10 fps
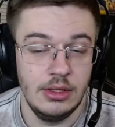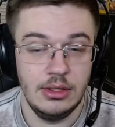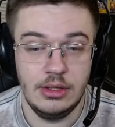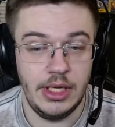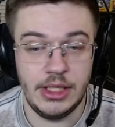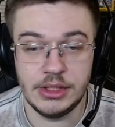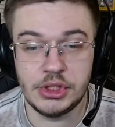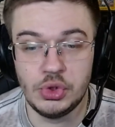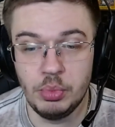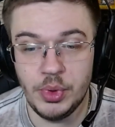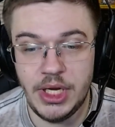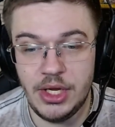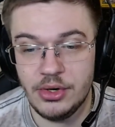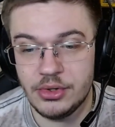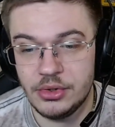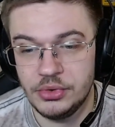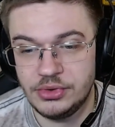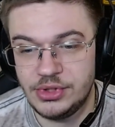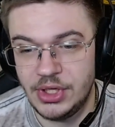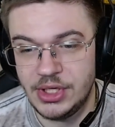like a superhero,
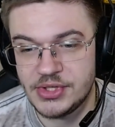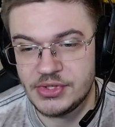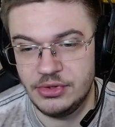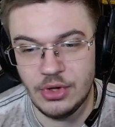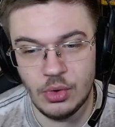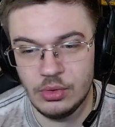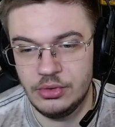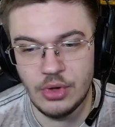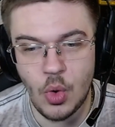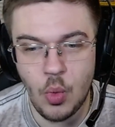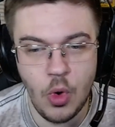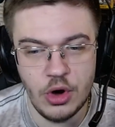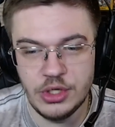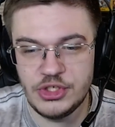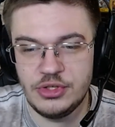takes no words,